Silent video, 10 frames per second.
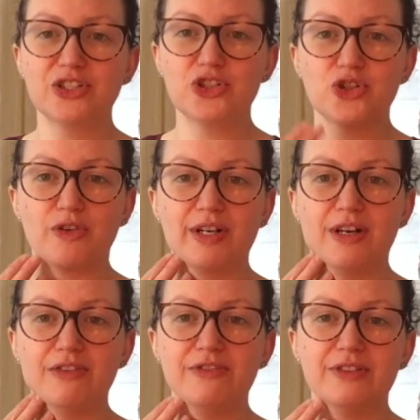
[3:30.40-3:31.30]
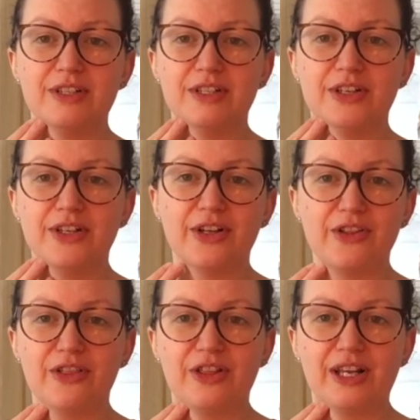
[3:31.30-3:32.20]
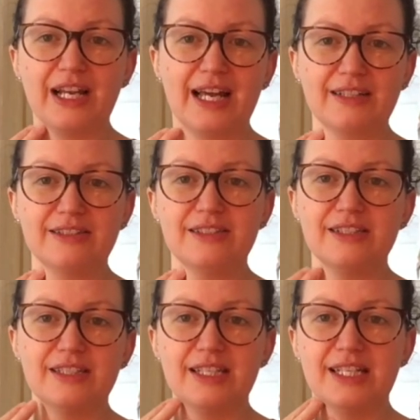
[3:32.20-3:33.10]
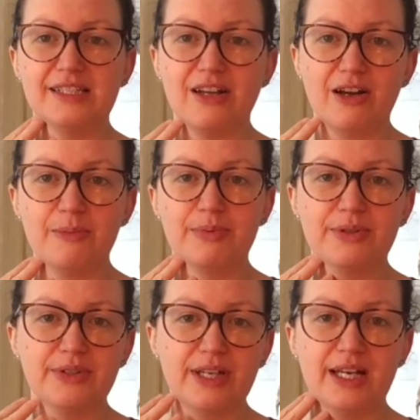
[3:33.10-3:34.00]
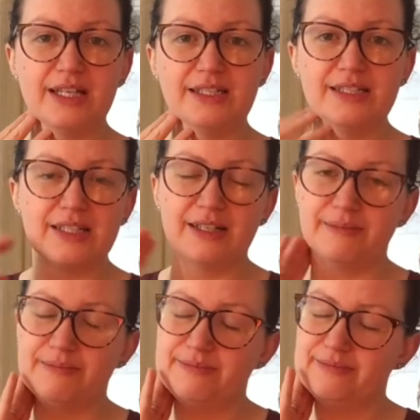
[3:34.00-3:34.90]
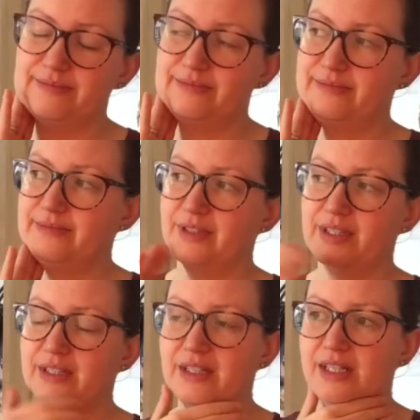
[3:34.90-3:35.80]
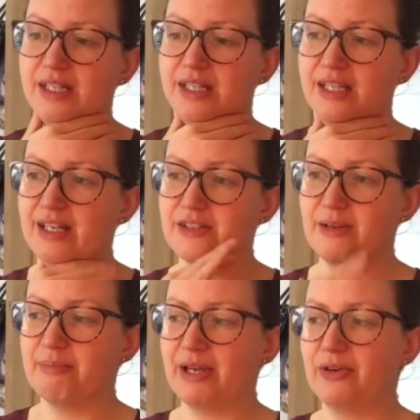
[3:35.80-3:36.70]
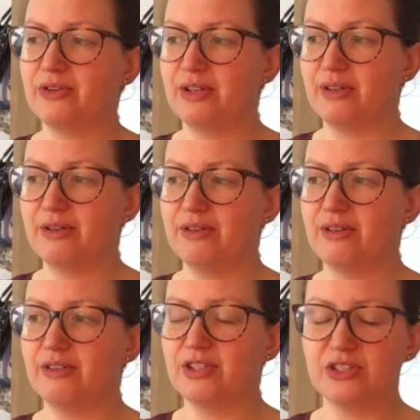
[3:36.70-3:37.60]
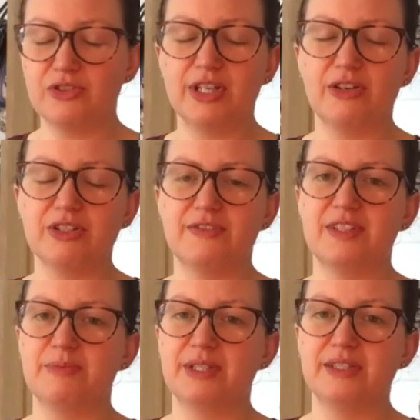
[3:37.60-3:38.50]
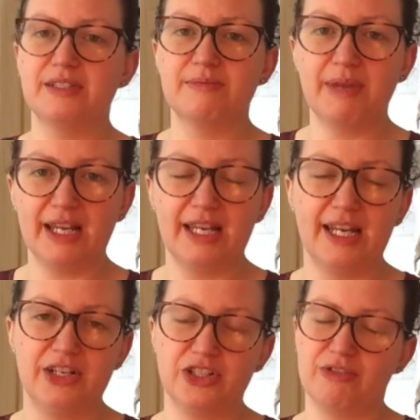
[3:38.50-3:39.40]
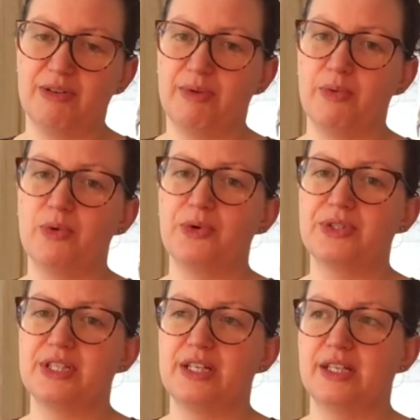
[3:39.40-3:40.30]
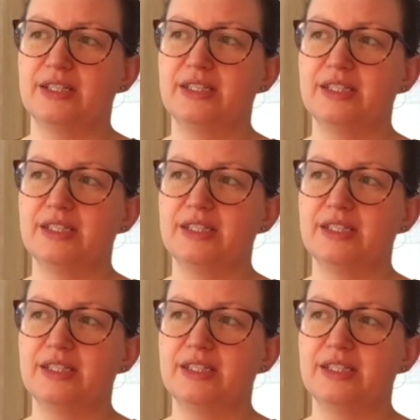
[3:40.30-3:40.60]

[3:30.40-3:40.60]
Sure enough, the gland is up, and so I'm back on the just drinking lots of vitamins, echinacea in my water,